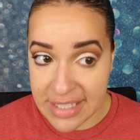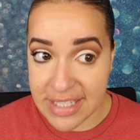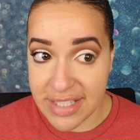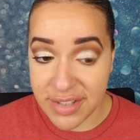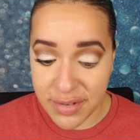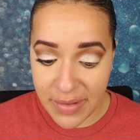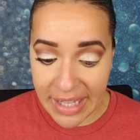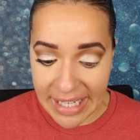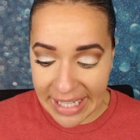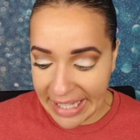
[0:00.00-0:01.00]
Still
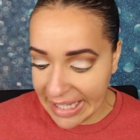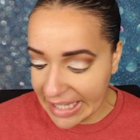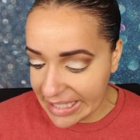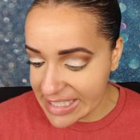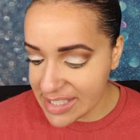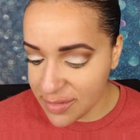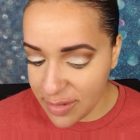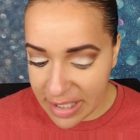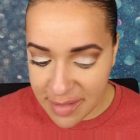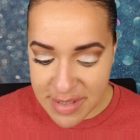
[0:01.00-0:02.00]
waiting. So
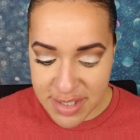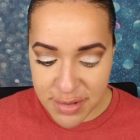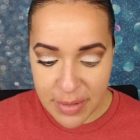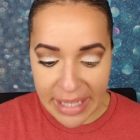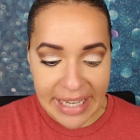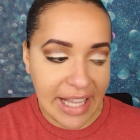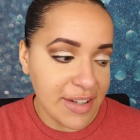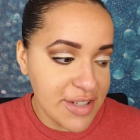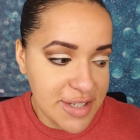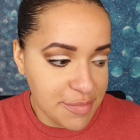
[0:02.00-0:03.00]
while I'm still waiting, I'll
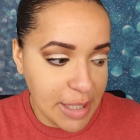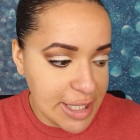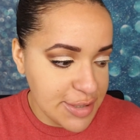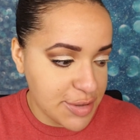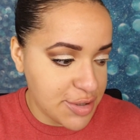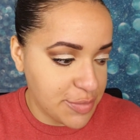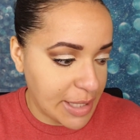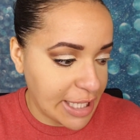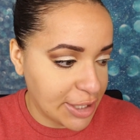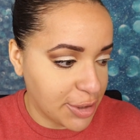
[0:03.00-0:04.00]
just might as well do my
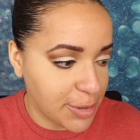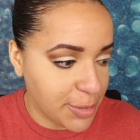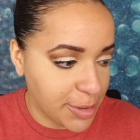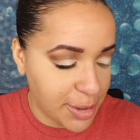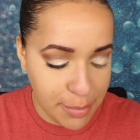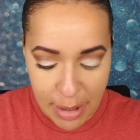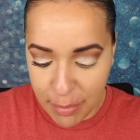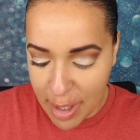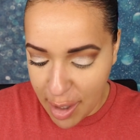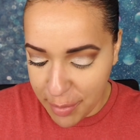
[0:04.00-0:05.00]
inner corner and my
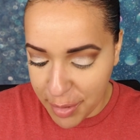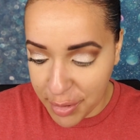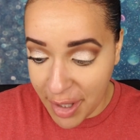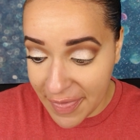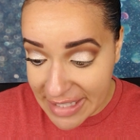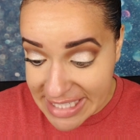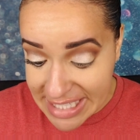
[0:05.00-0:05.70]
brow bone on this